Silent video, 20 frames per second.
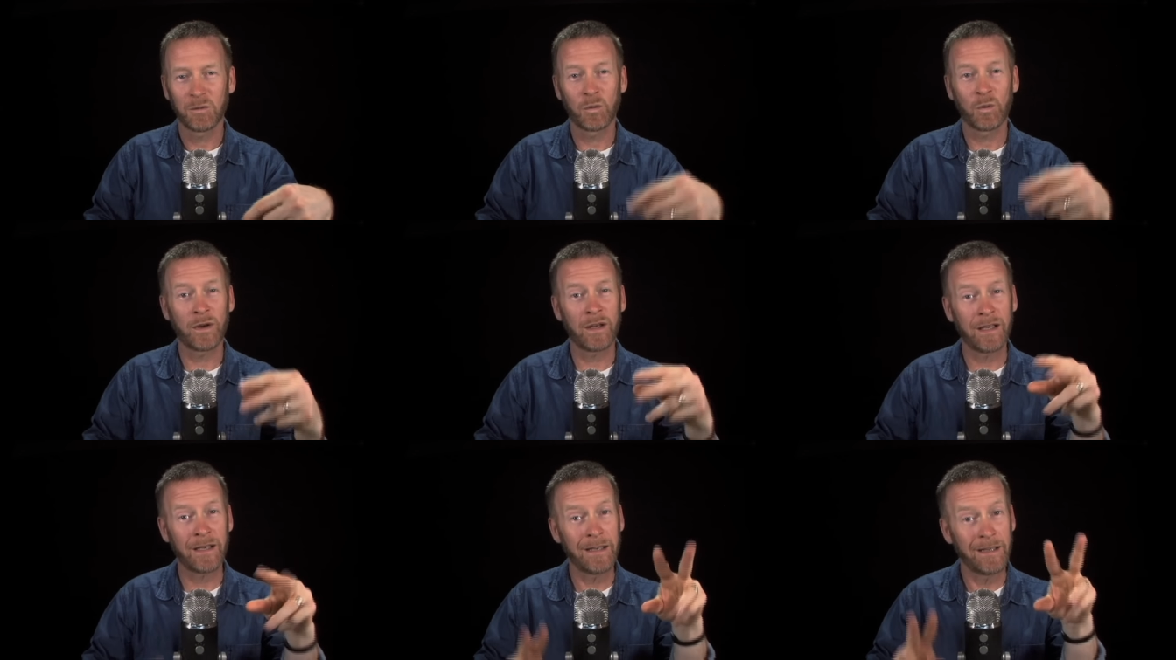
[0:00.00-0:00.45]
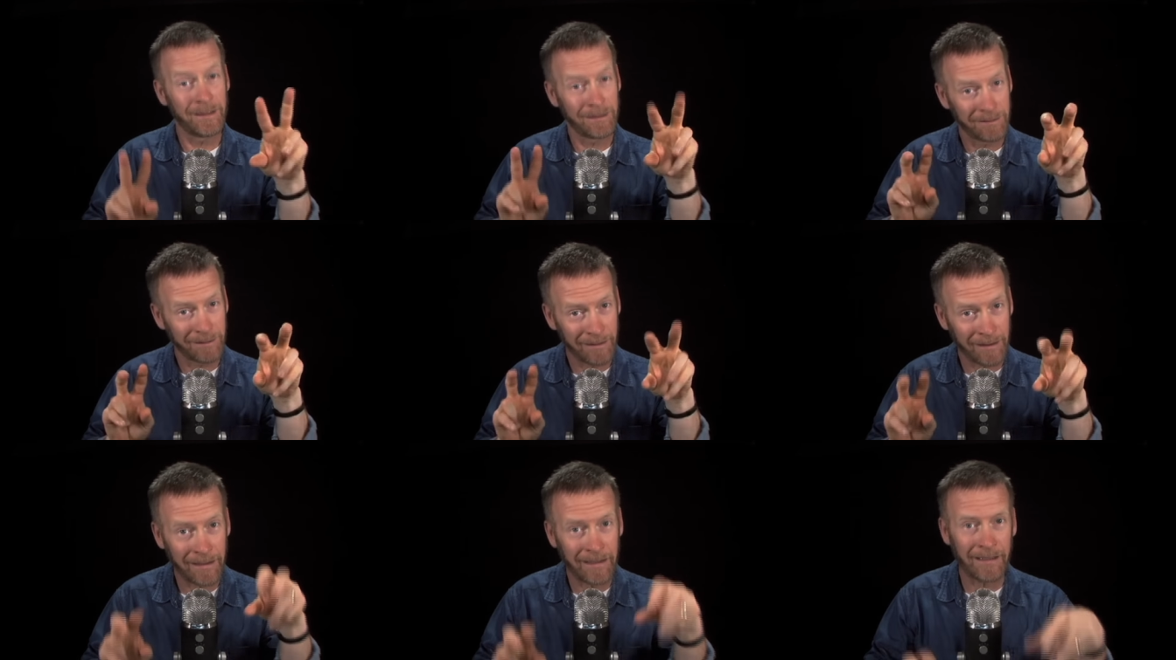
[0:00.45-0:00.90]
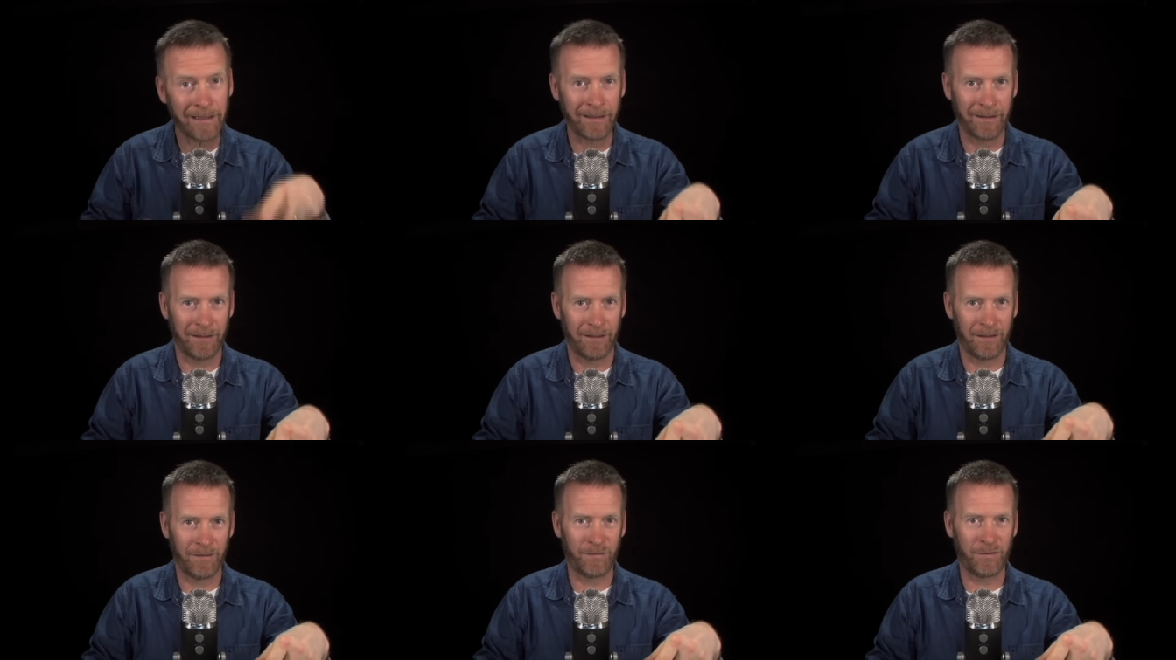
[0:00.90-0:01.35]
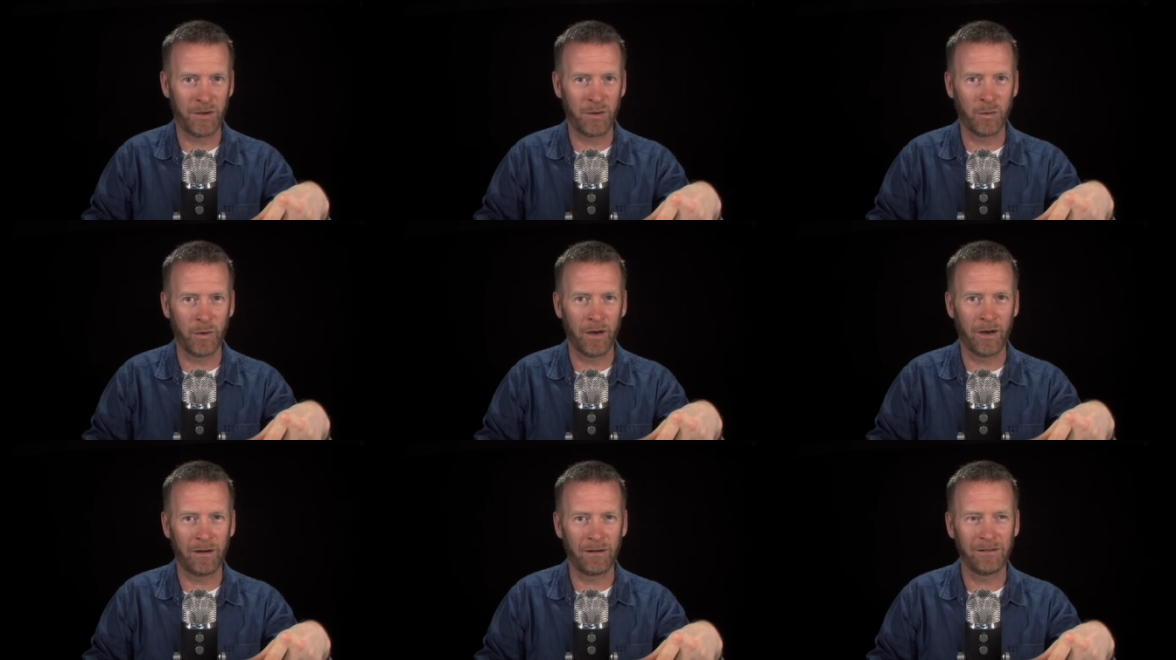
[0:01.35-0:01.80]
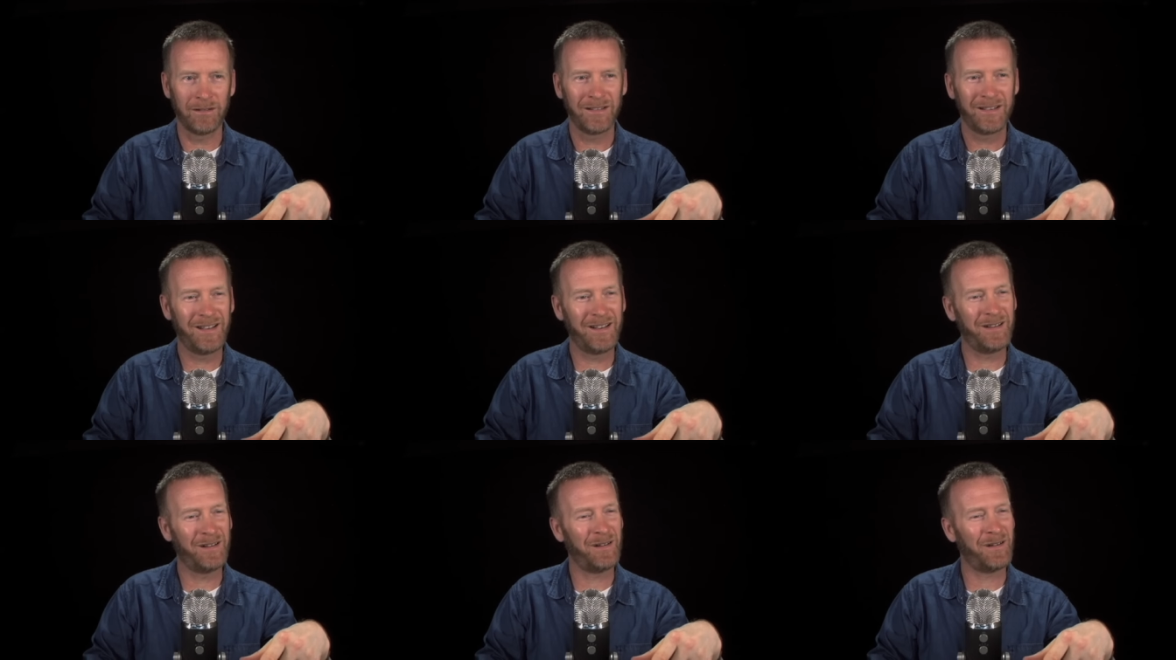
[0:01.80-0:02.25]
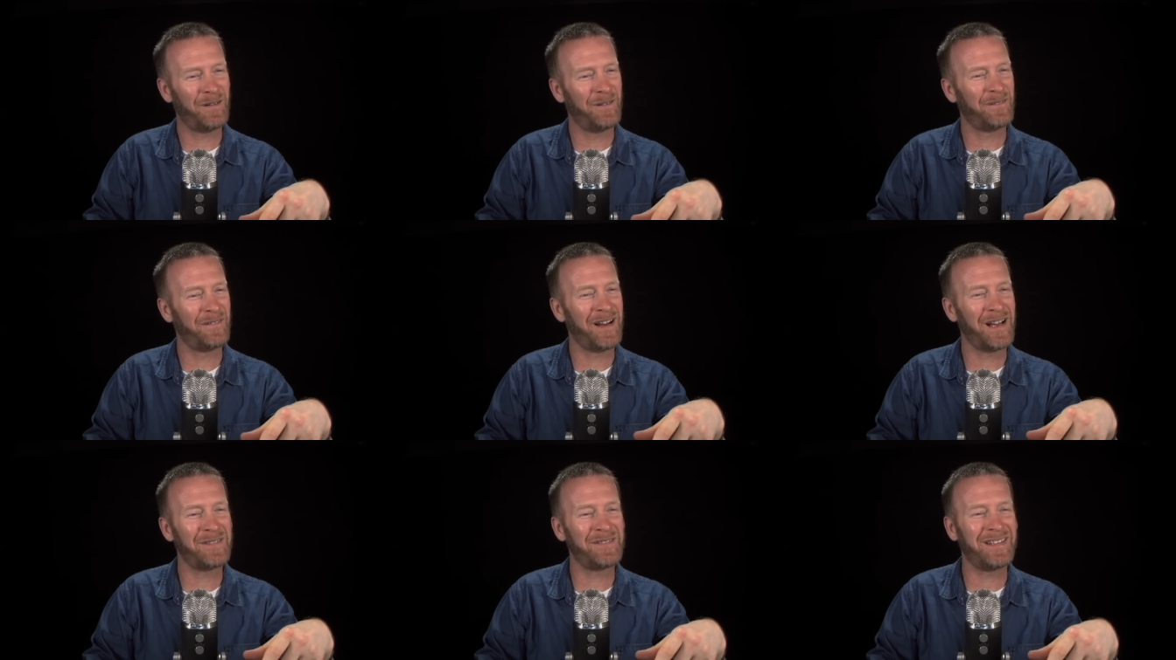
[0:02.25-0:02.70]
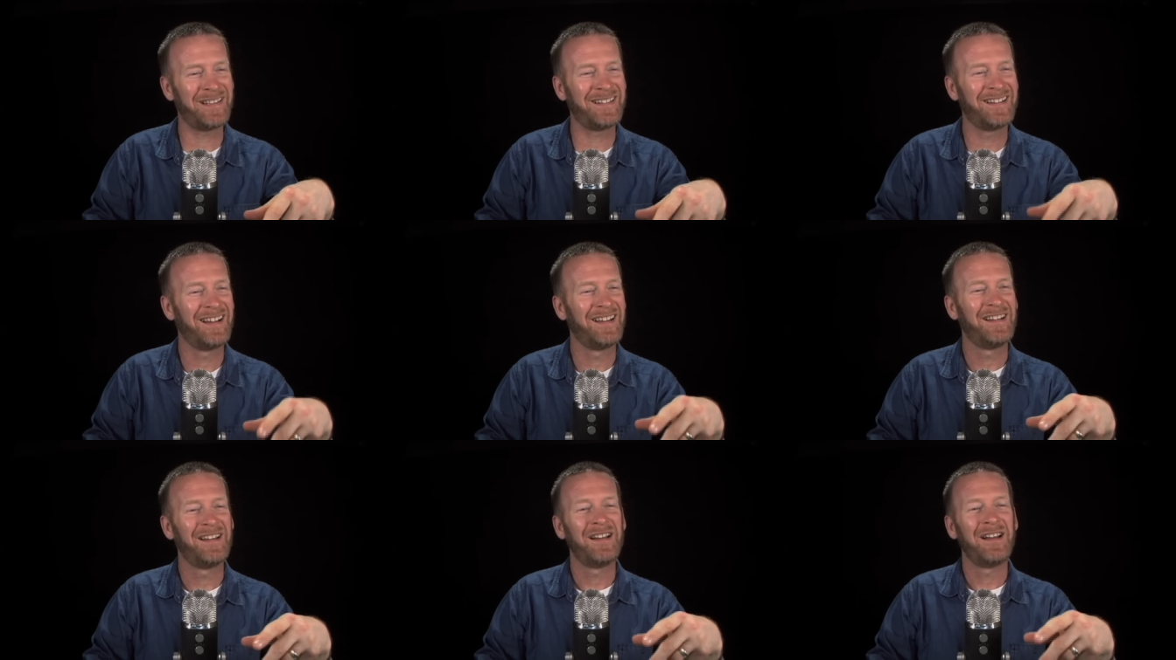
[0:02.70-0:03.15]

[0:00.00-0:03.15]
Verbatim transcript: we need, if you will. You know, I mean,